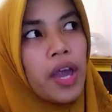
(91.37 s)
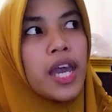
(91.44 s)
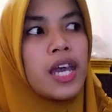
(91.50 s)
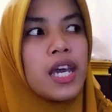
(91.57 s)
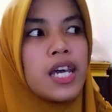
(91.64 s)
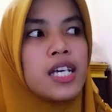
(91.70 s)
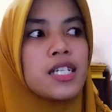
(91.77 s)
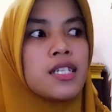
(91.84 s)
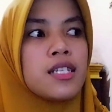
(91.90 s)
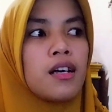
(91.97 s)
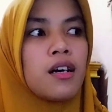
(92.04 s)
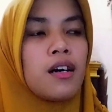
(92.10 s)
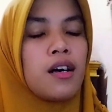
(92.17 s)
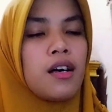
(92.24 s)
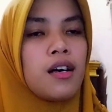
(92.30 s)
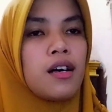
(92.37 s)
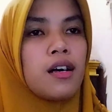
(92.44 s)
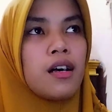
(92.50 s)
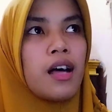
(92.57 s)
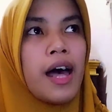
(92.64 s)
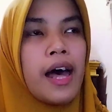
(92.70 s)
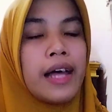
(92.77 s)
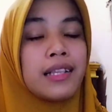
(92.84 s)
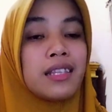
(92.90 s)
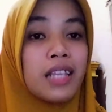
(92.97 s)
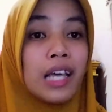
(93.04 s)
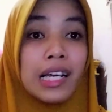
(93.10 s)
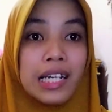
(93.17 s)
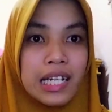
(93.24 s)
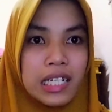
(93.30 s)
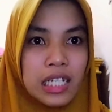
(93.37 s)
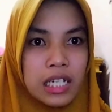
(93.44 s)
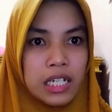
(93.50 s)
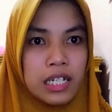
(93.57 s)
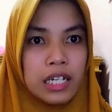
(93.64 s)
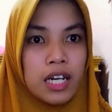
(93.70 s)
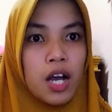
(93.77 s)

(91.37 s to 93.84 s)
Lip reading: is an technician